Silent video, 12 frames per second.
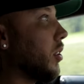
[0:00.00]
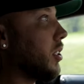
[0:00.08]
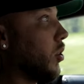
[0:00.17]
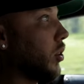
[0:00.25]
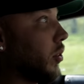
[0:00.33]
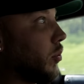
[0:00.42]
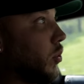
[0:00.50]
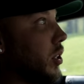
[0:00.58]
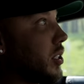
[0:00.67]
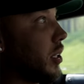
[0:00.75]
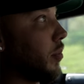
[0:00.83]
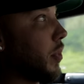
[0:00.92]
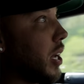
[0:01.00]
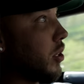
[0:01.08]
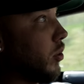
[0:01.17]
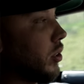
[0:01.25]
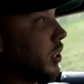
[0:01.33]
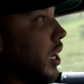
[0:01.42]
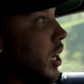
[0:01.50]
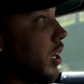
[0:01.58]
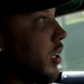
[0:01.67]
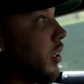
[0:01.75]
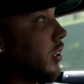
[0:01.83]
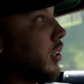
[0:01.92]
Is he on? What is he? Manual? Yeah.
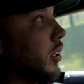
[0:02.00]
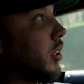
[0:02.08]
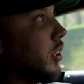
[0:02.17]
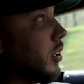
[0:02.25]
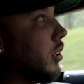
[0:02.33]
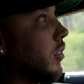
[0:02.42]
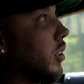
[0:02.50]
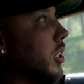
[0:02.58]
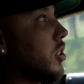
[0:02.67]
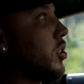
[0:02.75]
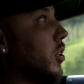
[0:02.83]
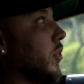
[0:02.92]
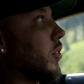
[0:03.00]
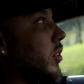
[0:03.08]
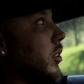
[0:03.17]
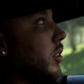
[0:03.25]
Right. Shift.